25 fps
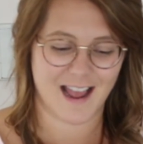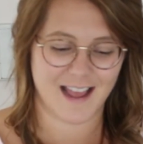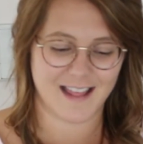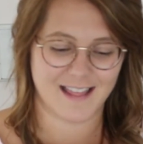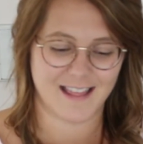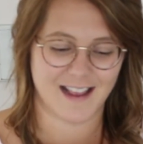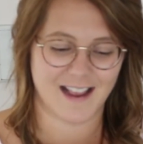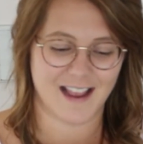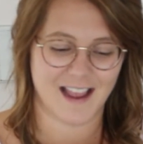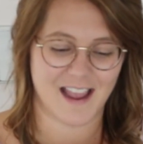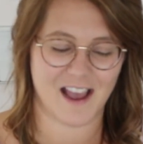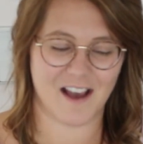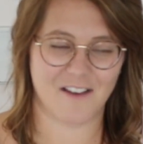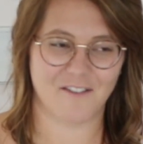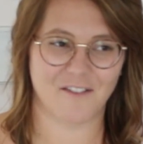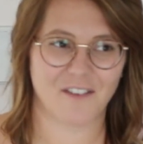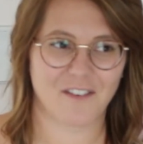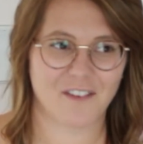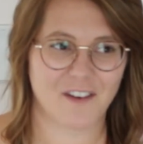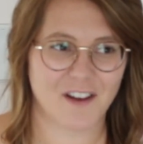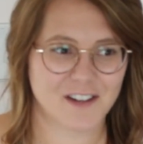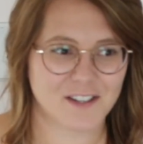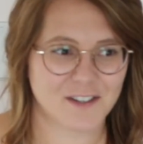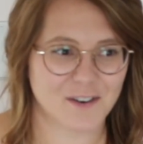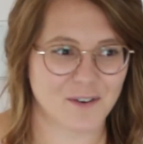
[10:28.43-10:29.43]
I think I
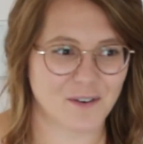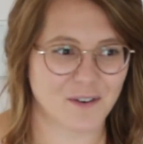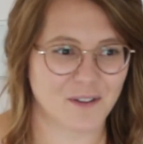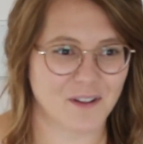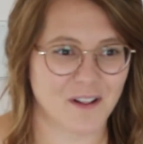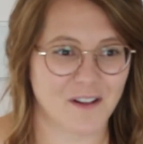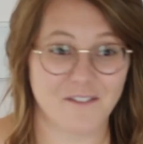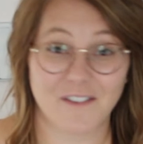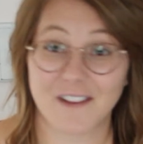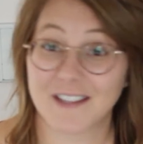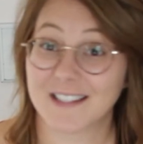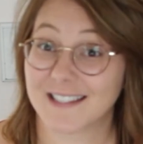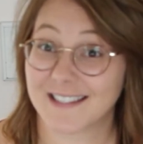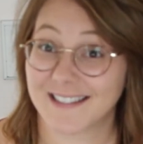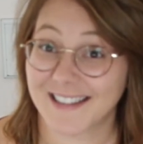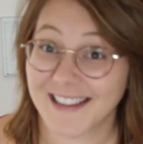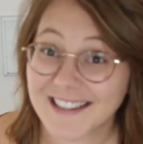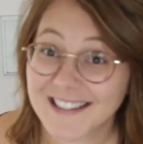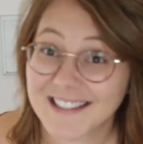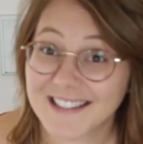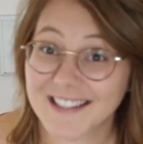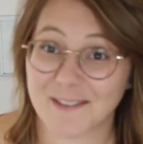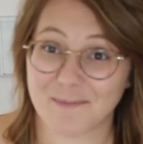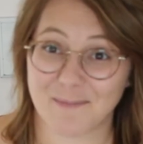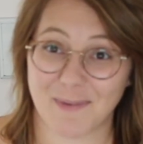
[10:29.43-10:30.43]
have a total of
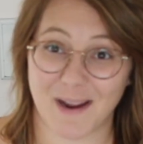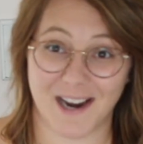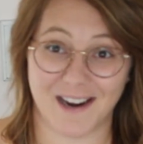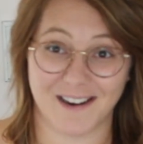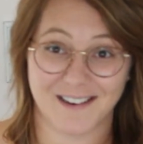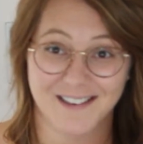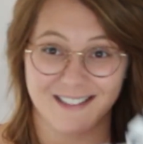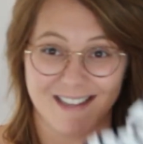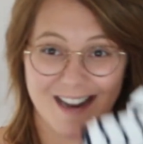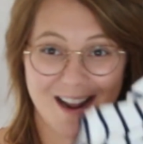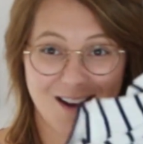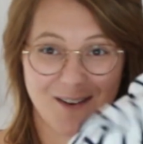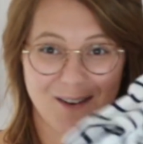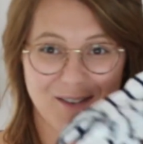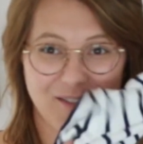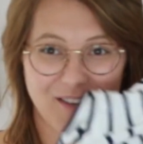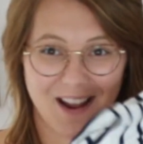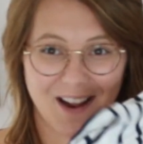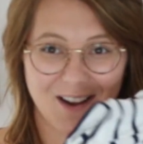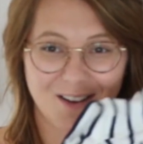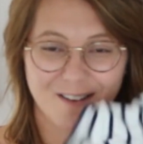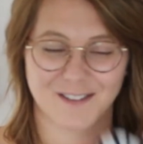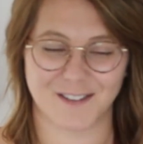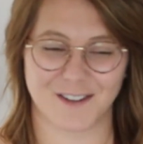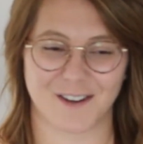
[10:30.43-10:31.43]
6 pairs now of
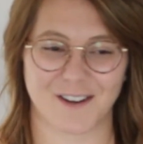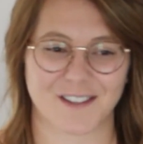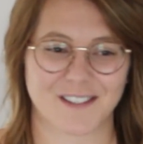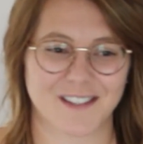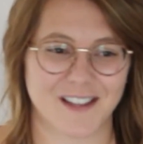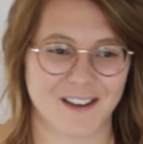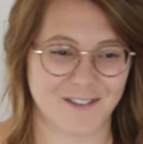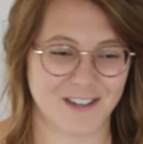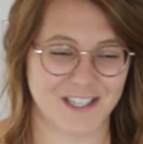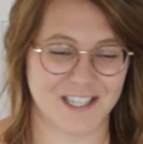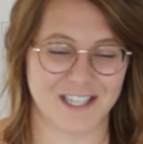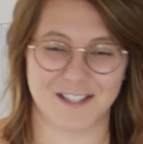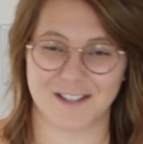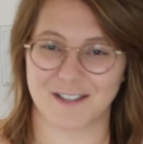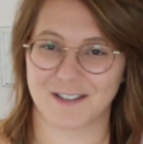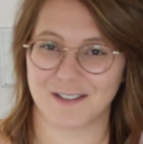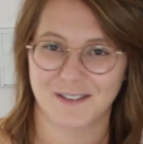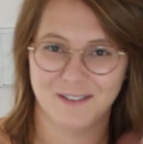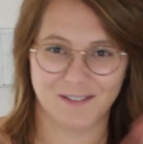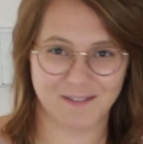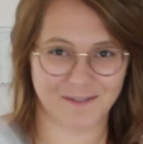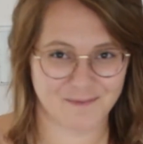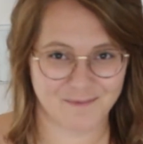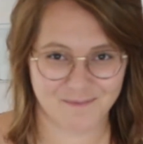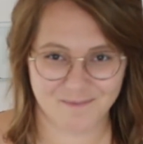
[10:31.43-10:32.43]
ankle socks, which is
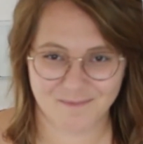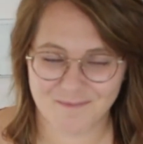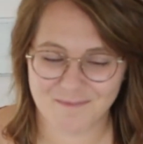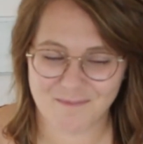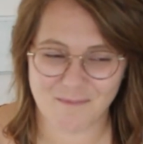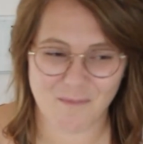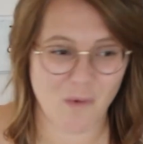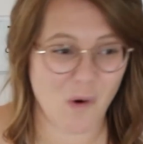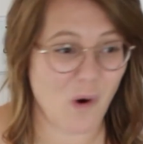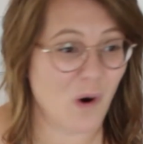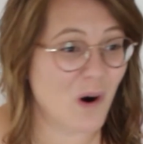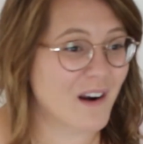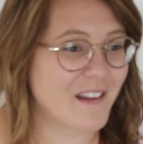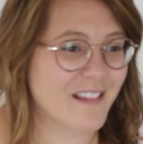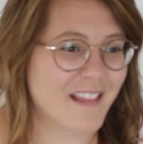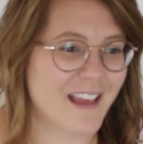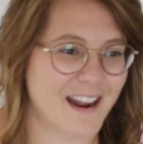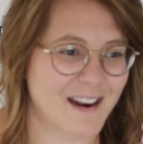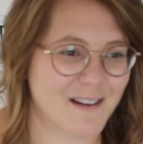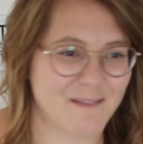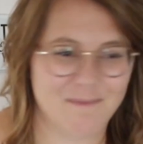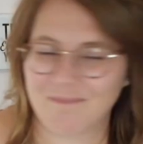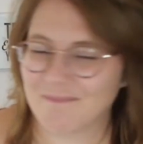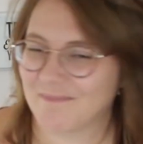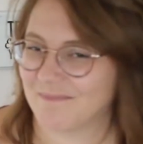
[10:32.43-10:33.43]
more
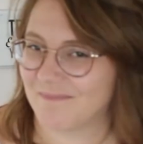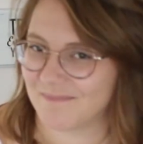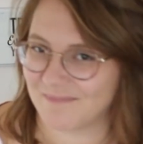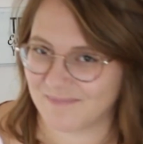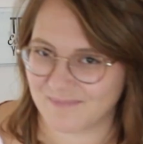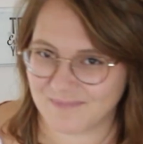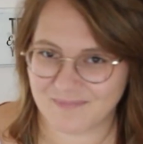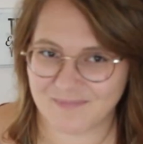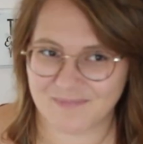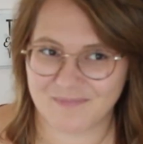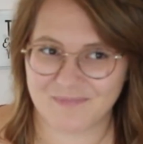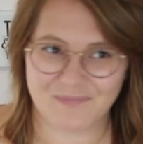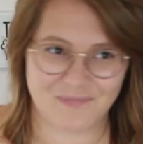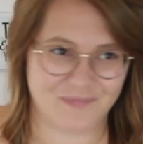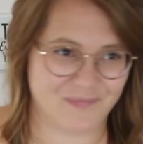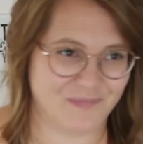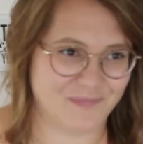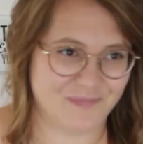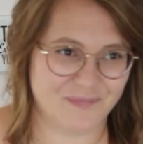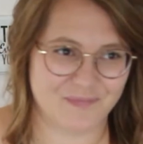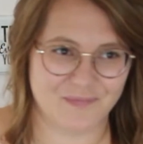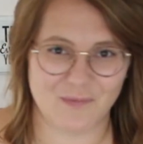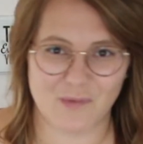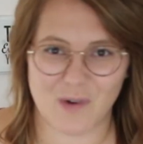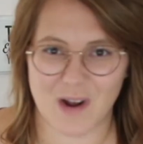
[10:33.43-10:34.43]
than
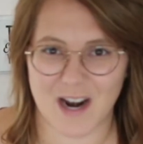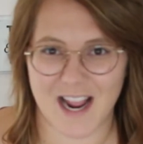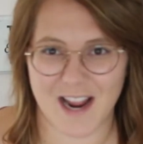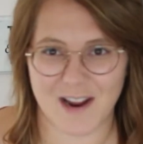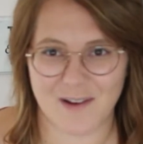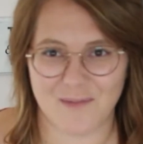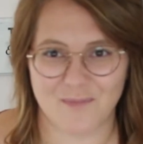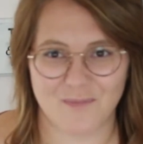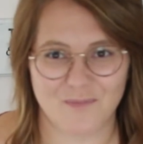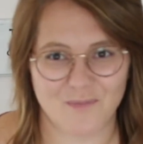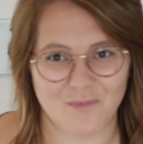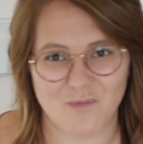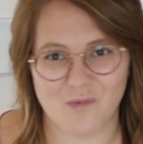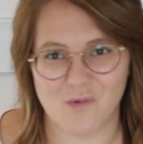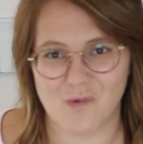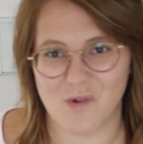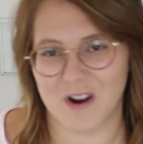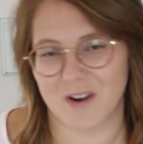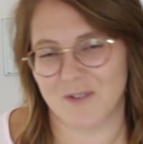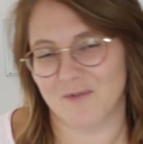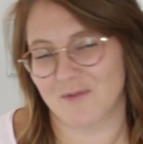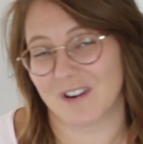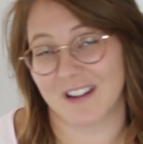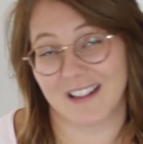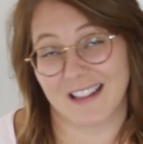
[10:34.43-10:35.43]
what I
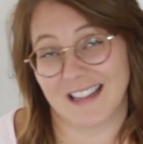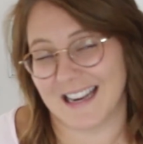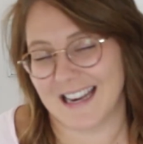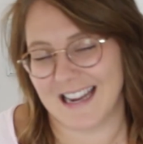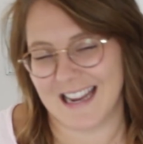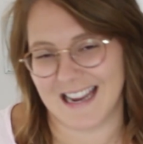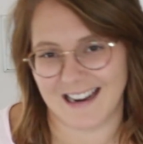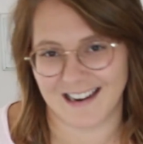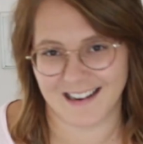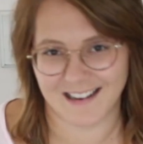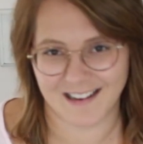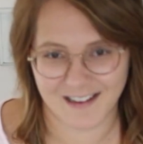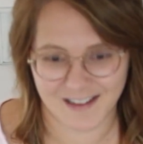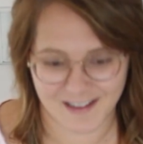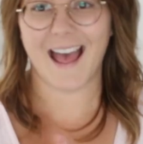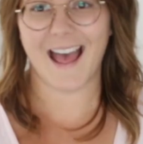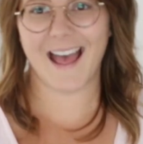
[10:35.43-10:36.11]
would really need.